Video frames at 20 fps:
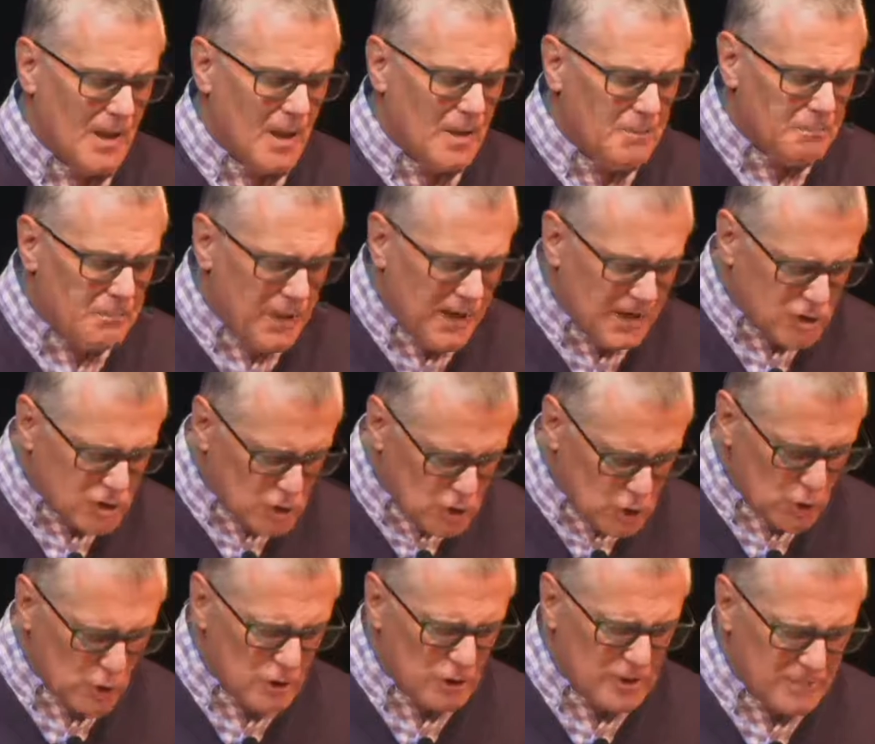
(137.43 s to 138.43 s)
make
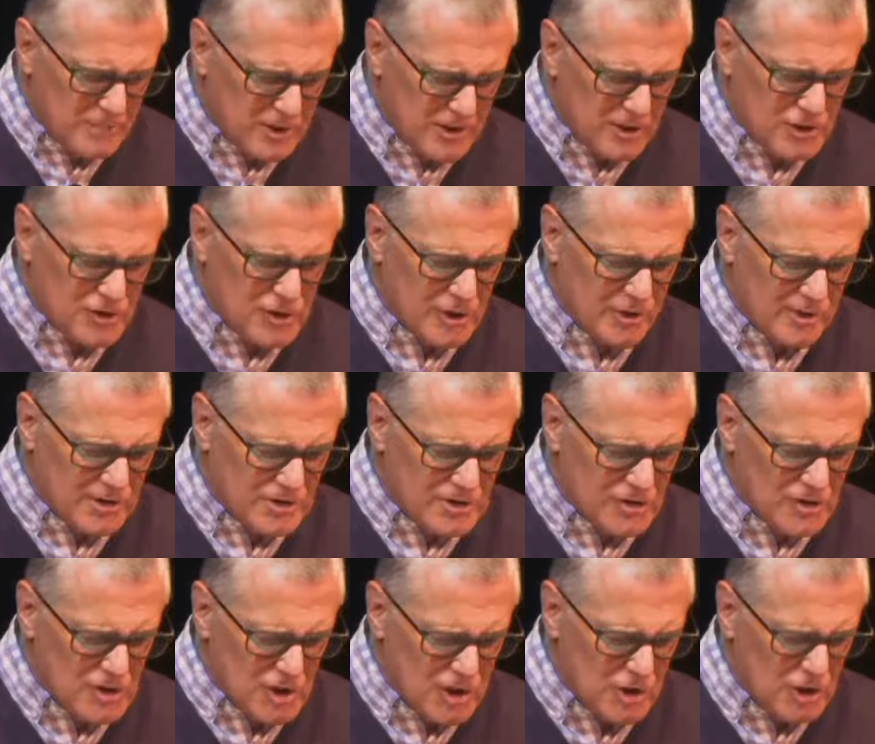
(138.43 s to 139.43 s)
sure the minister
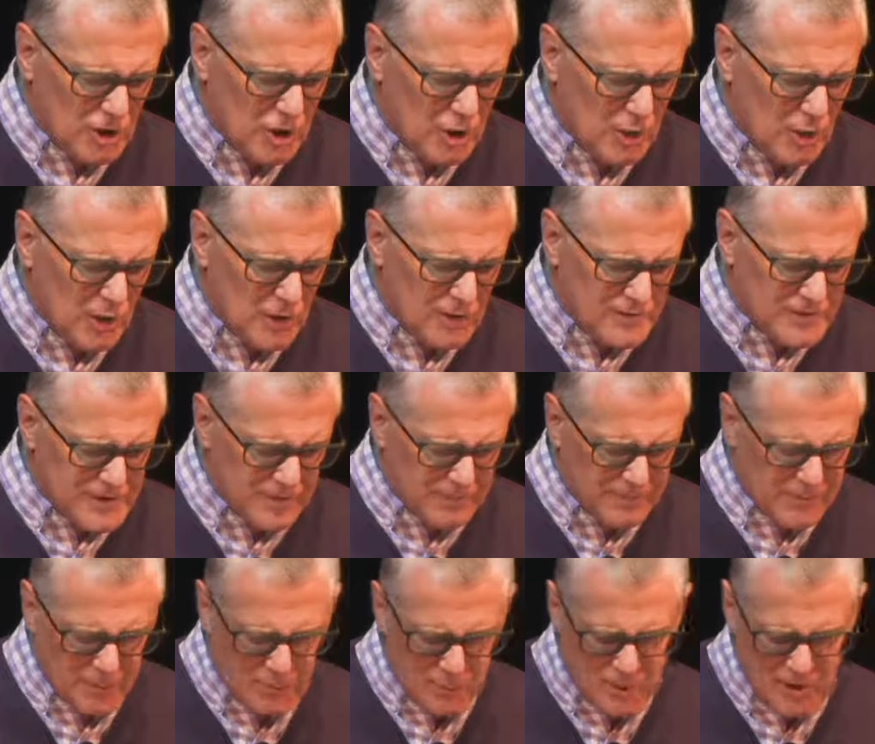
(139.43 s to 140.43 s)
isn't cheating you out of
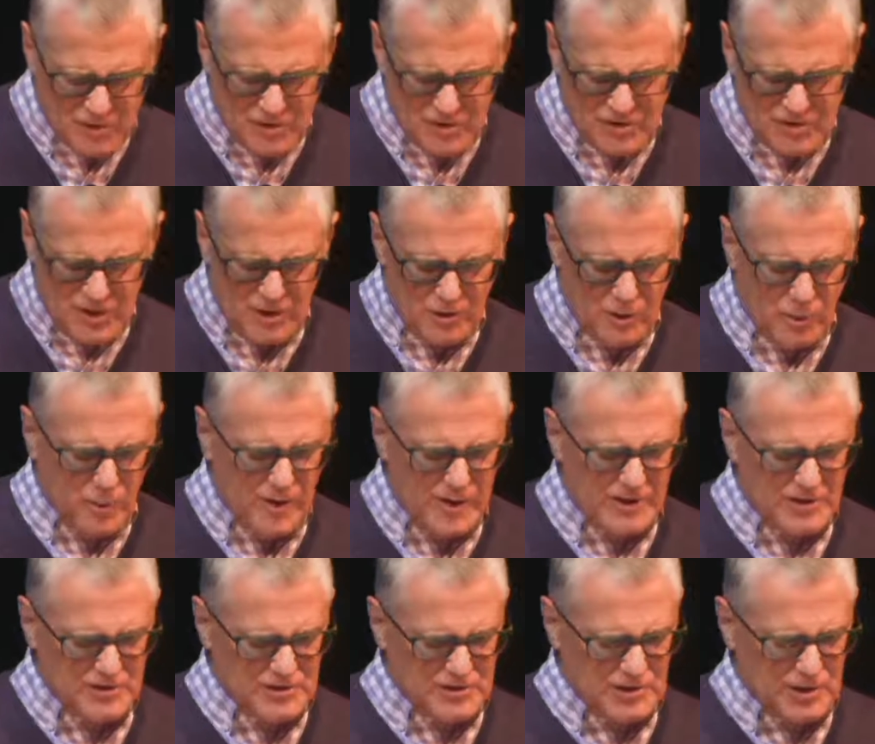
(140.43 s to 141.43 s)
something precious at your
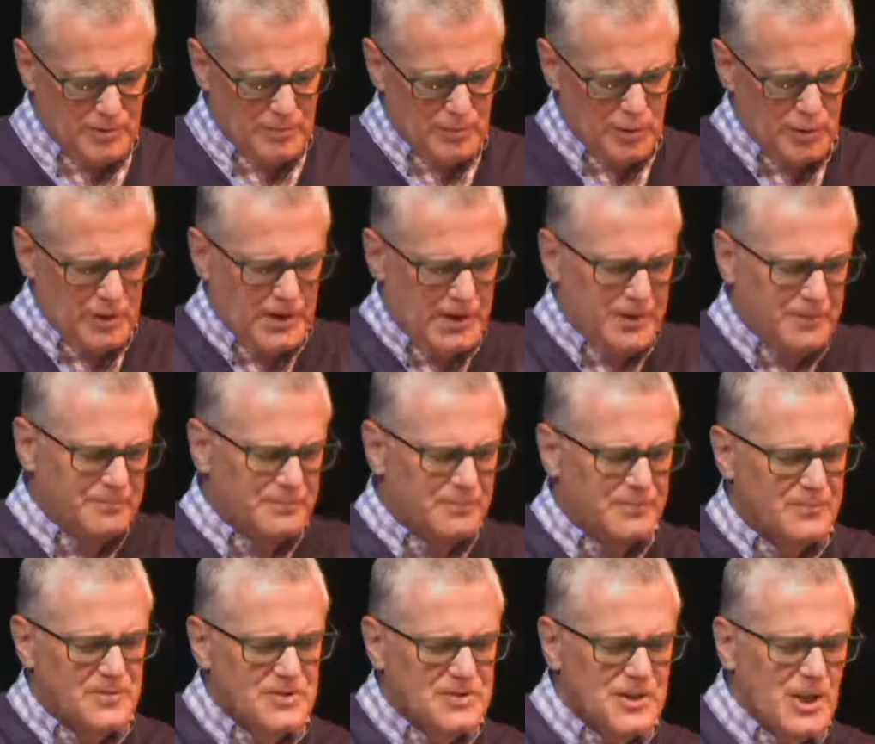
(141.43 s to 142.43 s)
wedding ceremony.
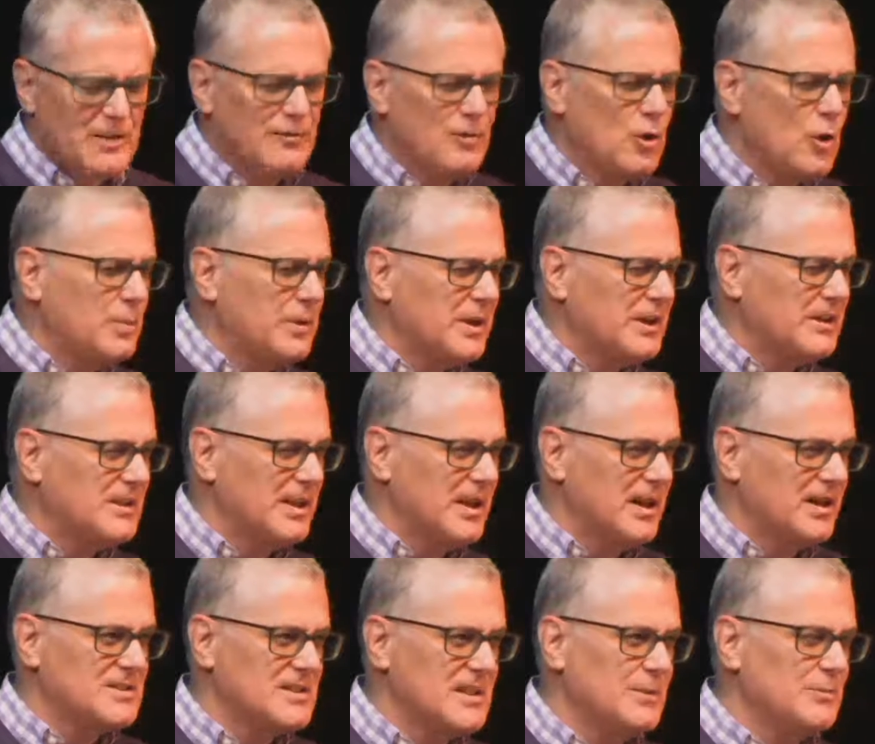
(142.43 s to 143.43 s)
Instead of an opening
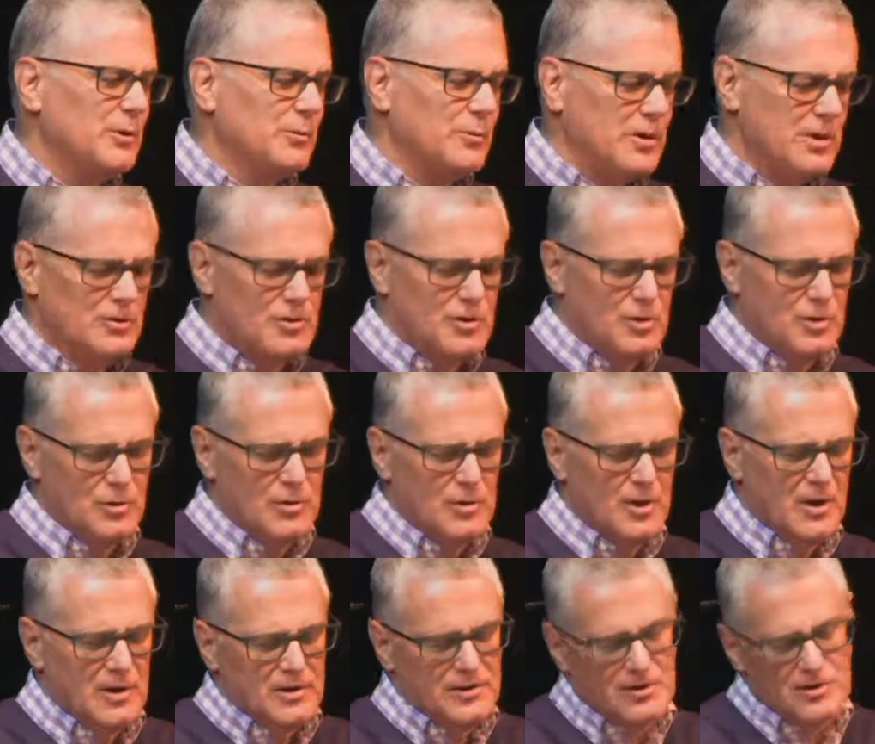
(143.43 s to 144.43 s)
text, let me read to you,
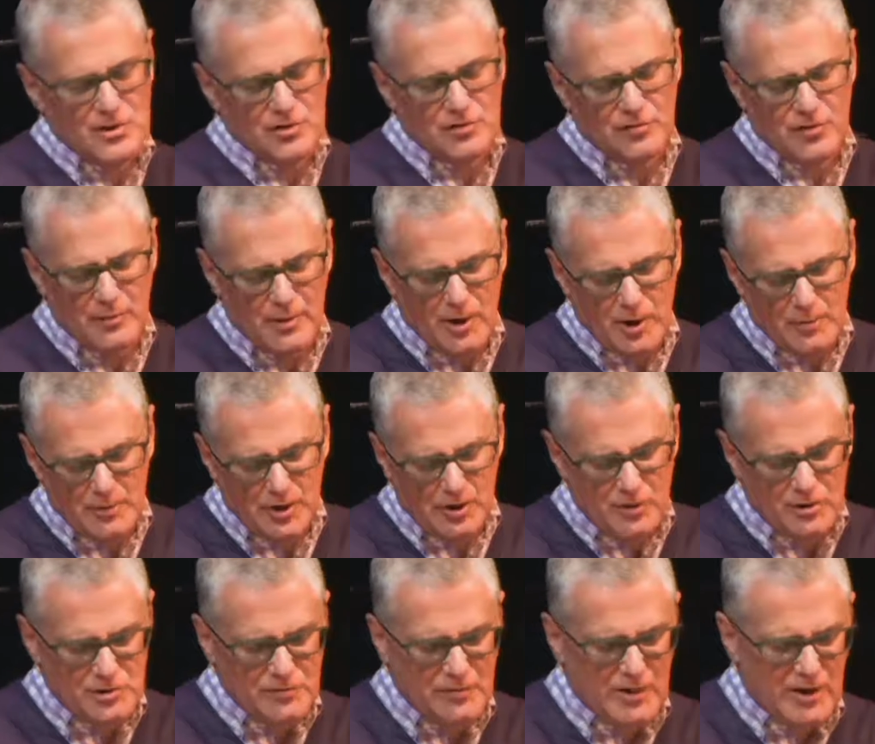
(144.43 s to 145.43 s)
this is from our
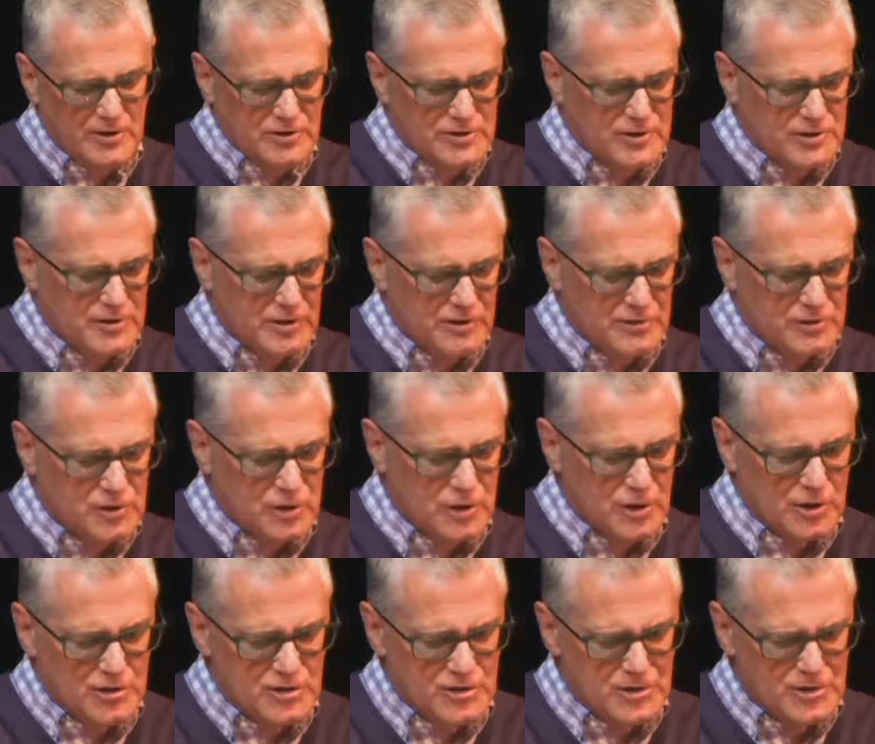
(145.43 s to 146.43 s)
marriage vows here at the
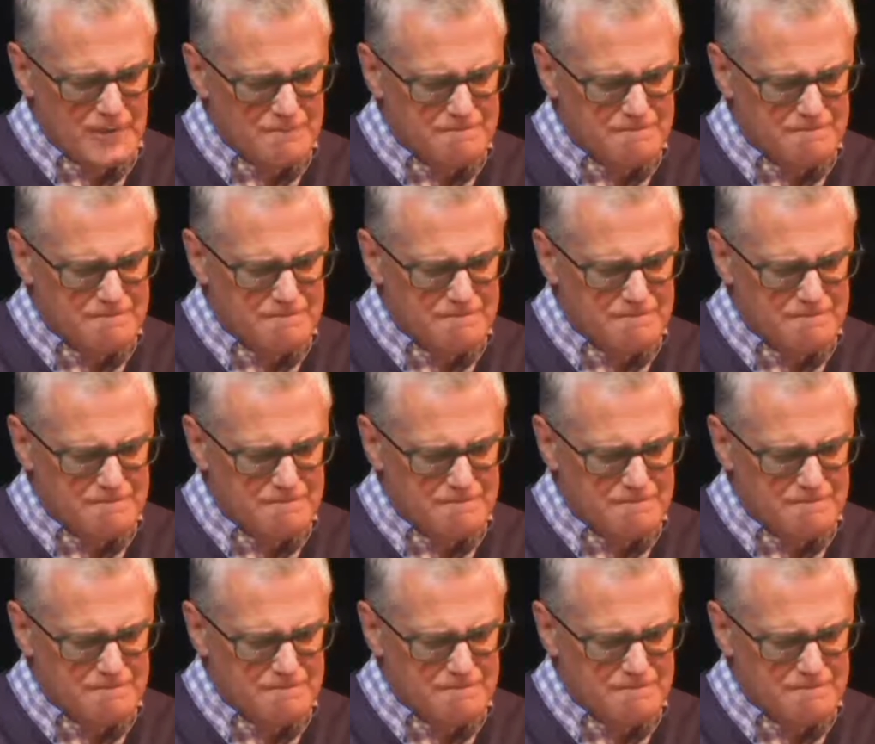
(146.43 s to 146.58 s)
church.